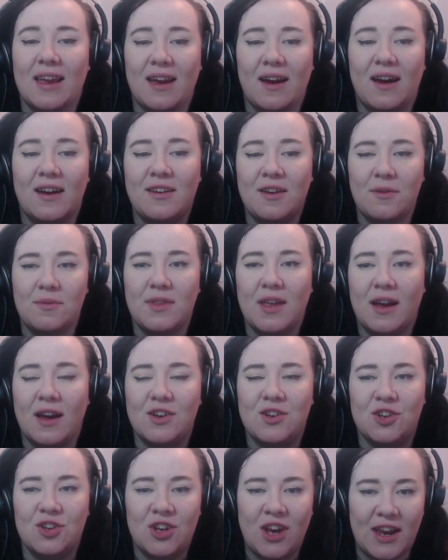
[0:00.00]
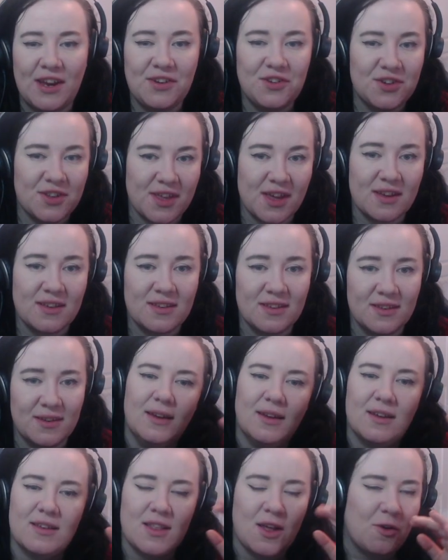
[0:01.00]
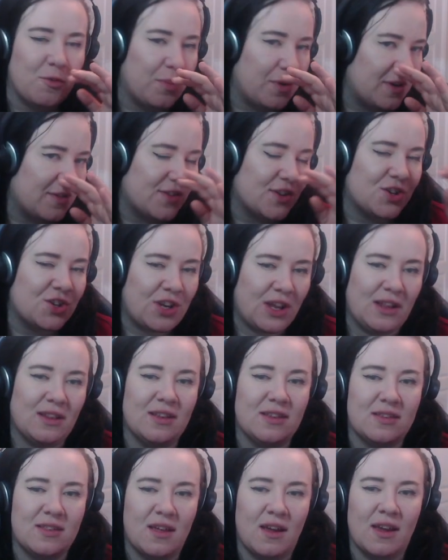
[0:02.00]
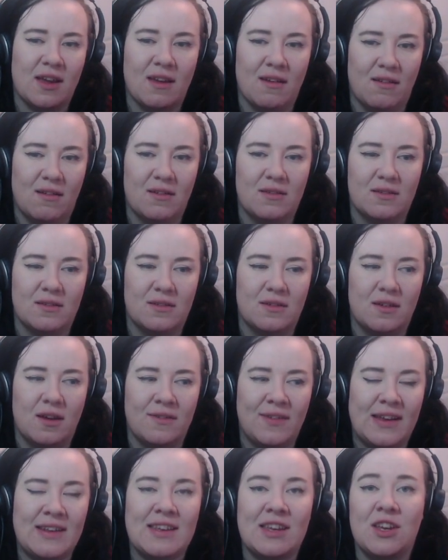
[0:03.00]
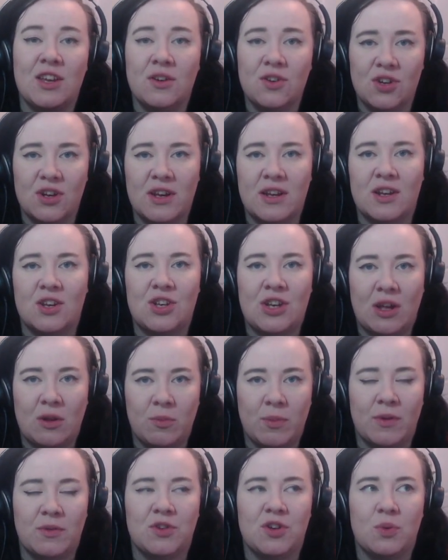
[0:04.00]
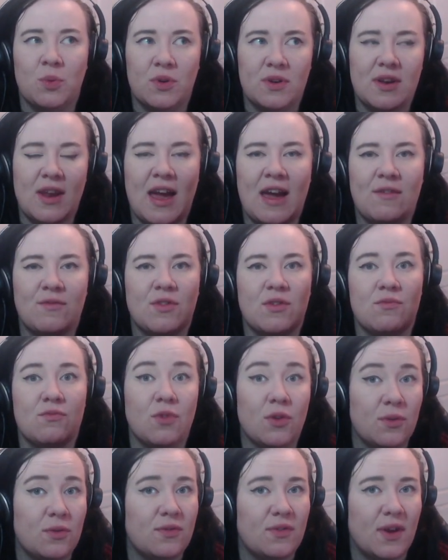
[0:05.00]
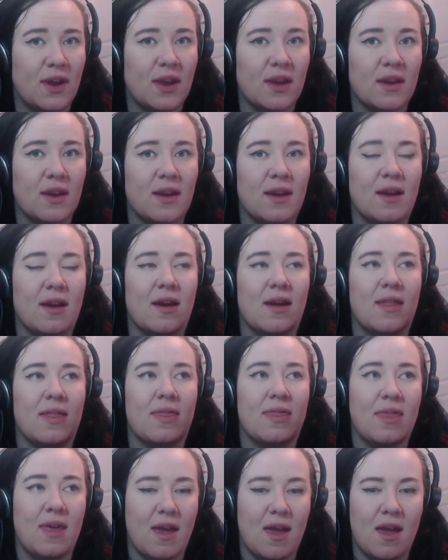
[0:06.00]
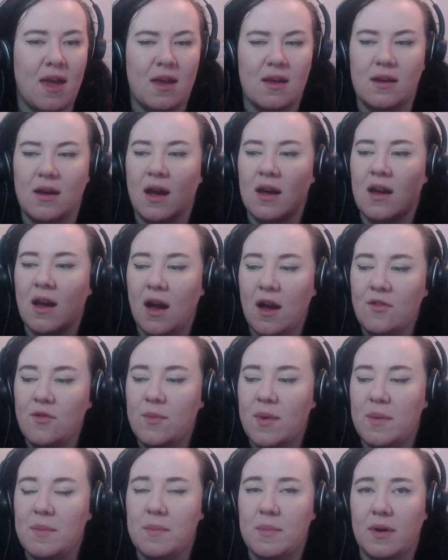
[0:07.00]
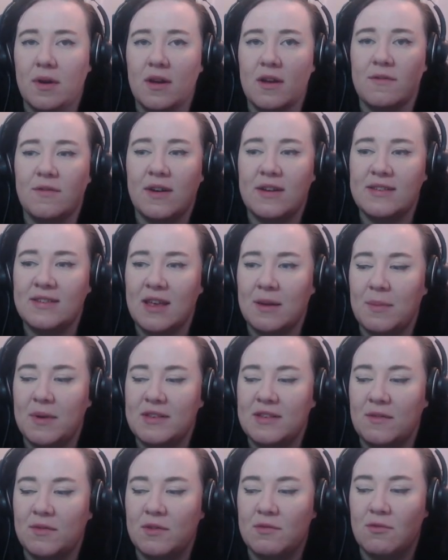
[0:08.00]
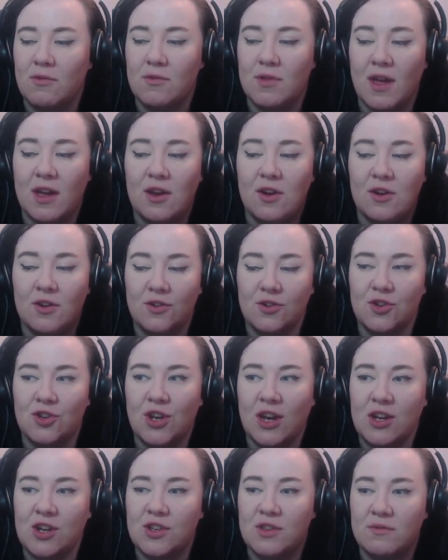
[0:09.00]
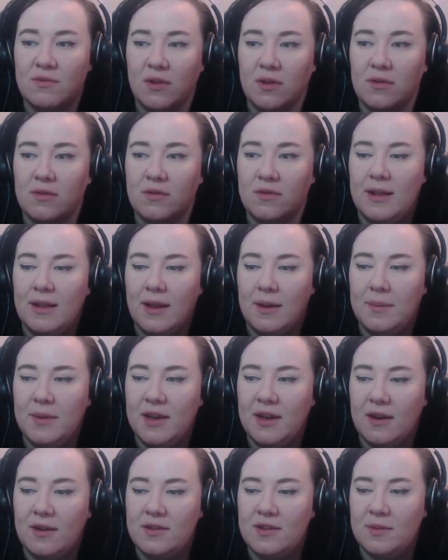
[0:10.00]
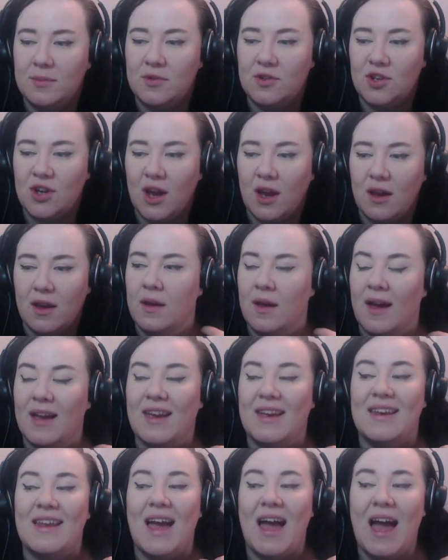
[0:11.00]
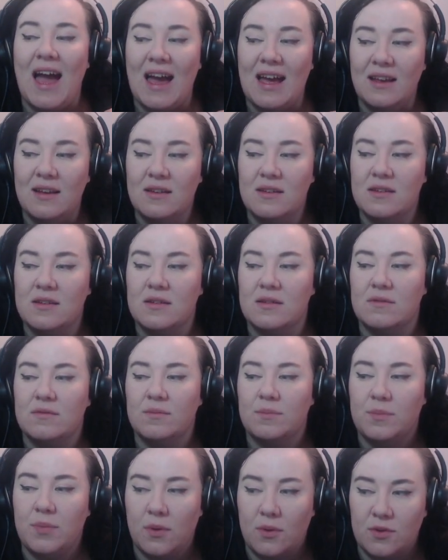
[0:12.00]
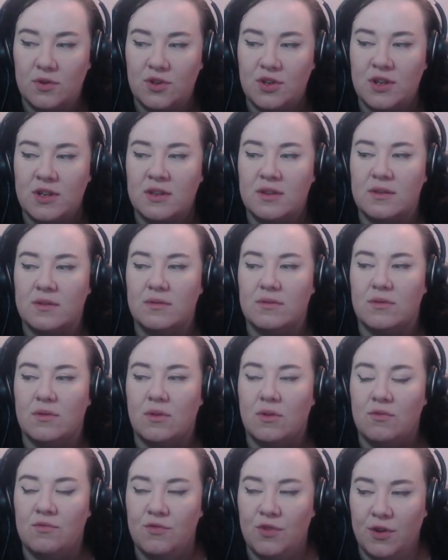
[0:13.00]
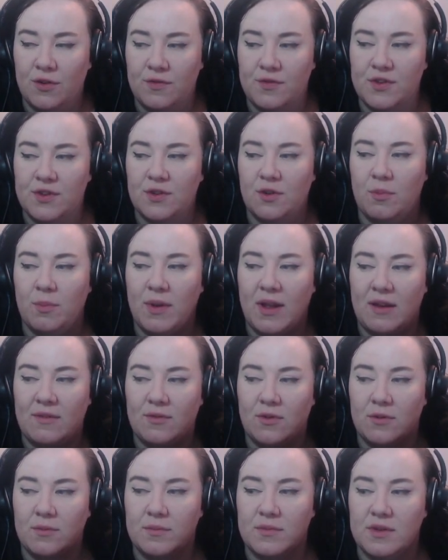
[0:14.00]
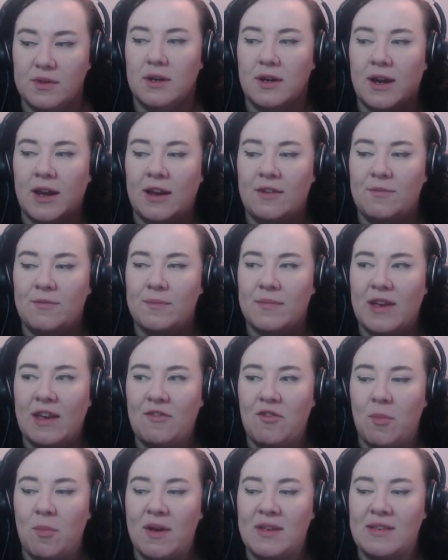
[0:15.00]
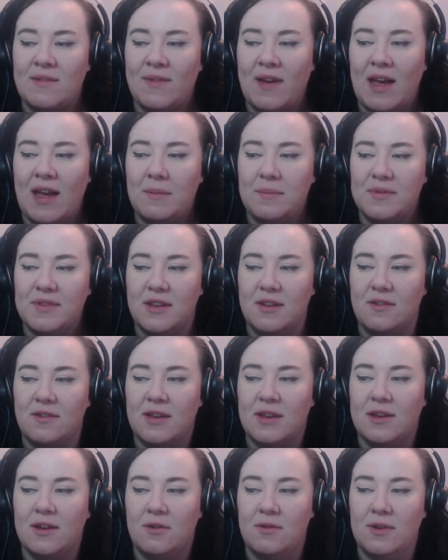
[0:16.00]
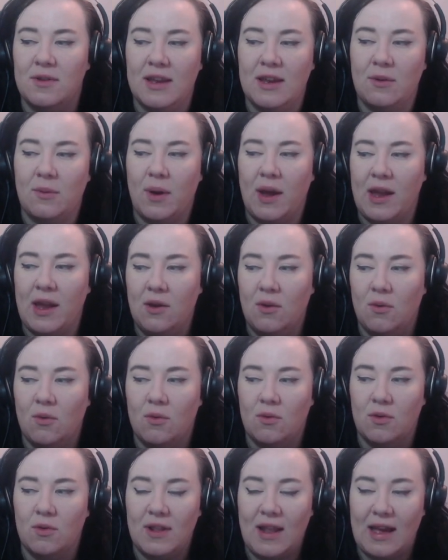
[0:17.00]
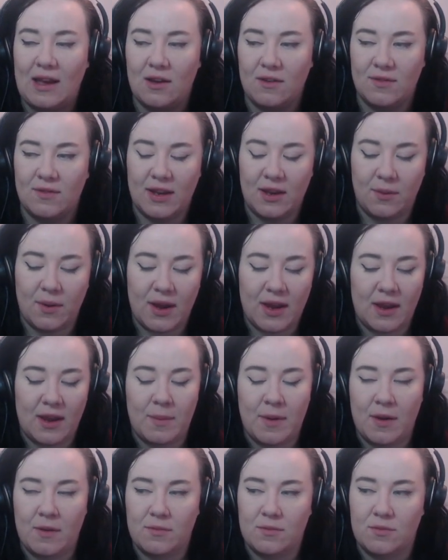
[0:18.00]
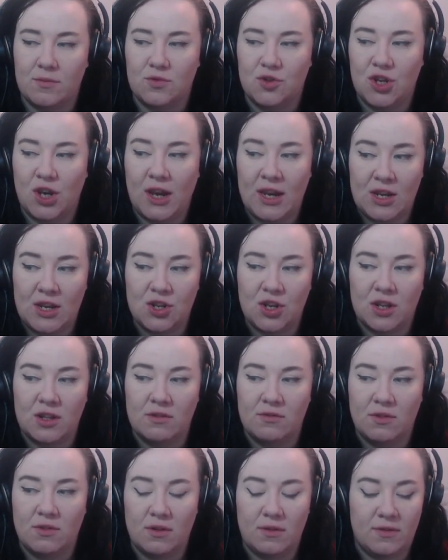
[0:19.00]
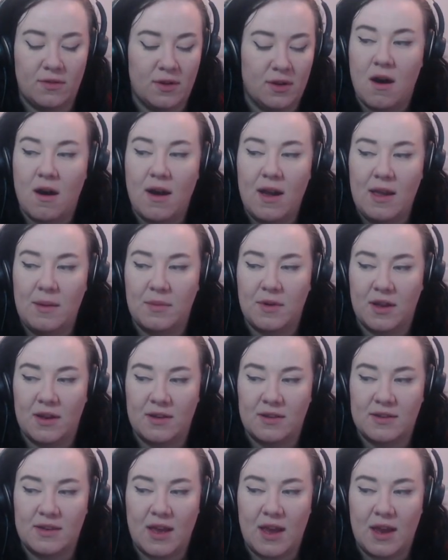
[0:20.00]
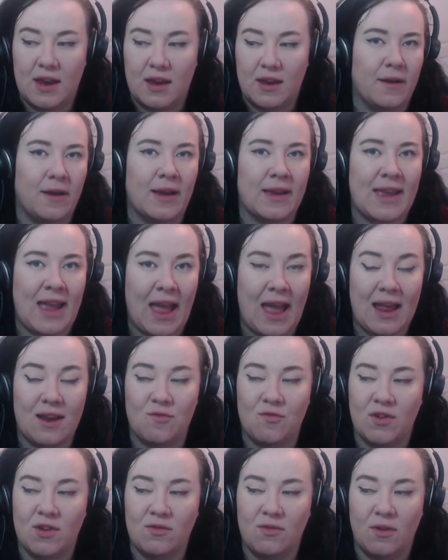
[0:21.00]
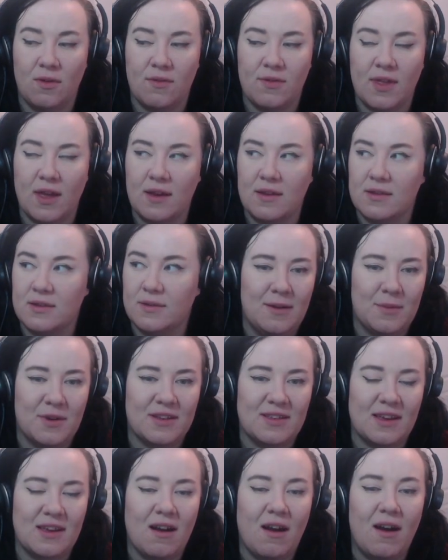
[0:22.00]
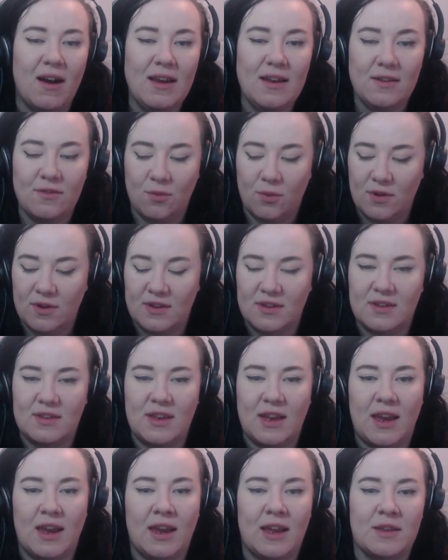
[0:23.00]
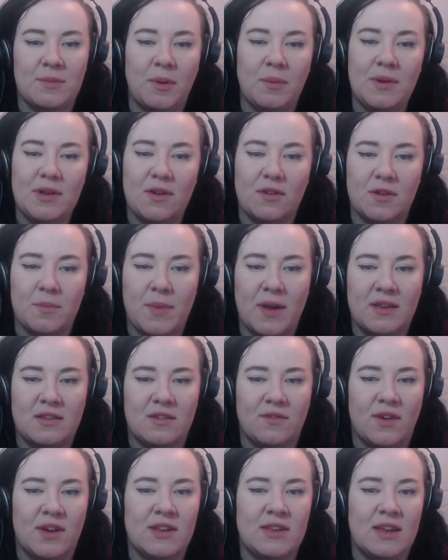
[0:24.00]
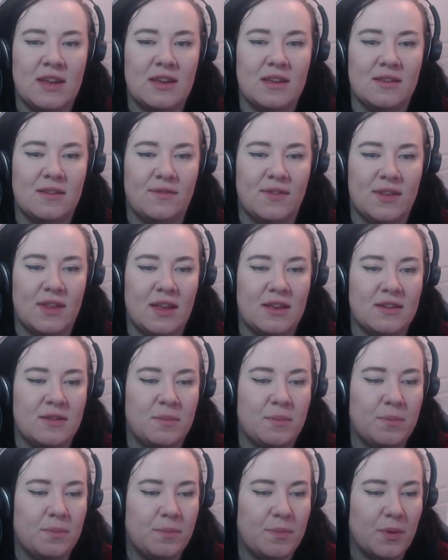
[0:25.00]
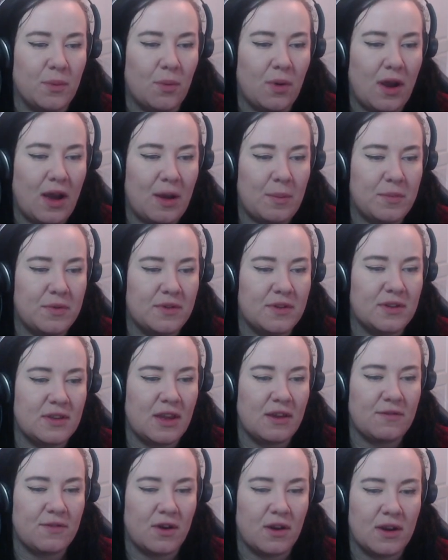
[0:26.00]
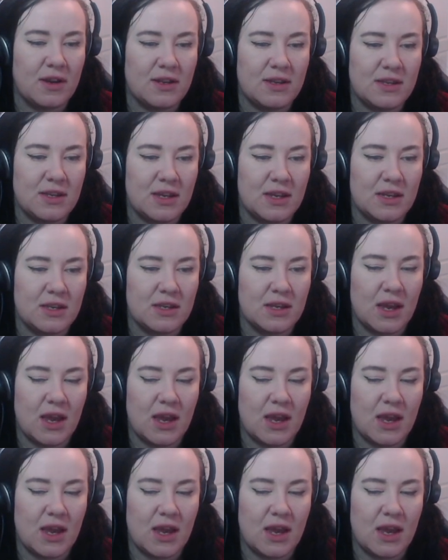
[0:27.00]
I don't think I should change this. Because the whole point of the shell is that I can't affect it. Usually in a shell build, you wouldn't have the roofing there. I can't remember if I set myself the rule that I couldn't change the roof. Let me go double check. I can add porches or roofs or platforms. I have given myself absolutely no leeway or lack of leeway about changing the roof. I am going to say I can re-roof things because I kind of want to see, it's probably not the best of ideas for this, but what happens if I did